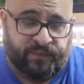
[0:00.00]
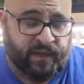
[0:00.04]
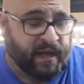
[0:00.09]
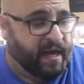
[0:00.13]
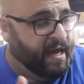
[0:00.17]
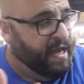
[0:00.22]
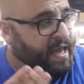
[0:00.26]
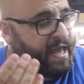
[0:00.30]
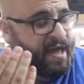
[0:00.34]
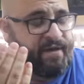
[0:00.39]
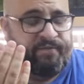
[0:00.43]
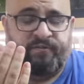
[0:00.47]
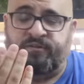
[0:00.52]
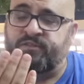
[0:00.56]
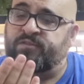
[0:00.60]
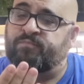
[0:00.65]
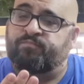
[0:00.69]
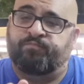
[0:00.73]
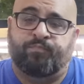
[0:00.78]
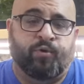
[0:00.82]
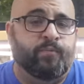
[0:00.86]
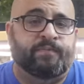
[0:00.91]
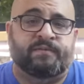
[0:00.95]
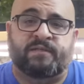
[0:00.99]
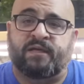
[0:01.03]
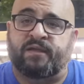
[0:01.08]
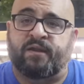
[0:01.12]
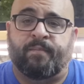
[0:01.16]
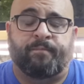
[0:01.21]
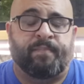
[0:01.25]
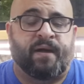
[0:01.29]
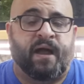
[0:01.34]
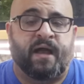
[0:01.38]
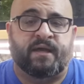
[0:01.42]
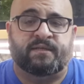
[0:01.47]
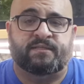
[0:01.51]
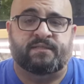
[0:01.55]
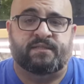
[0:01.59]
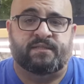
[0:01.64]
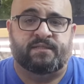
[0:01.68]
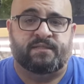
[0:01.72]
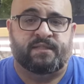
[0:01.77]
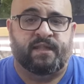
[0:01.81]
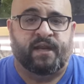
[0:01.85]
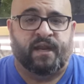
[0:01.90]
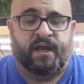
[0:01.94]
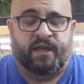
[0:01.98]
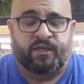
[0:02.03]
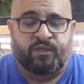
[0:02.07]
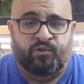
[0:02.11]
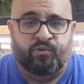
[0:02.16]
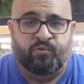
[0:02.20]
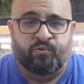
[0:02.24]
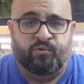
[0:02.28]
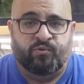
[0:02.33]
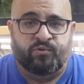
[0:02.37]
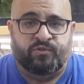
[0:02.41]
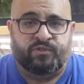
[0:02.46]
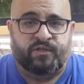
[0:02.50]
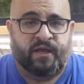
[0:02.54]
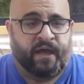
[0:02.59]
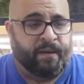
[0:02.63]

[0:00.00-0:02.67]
I have a poop ton of boxes that I use.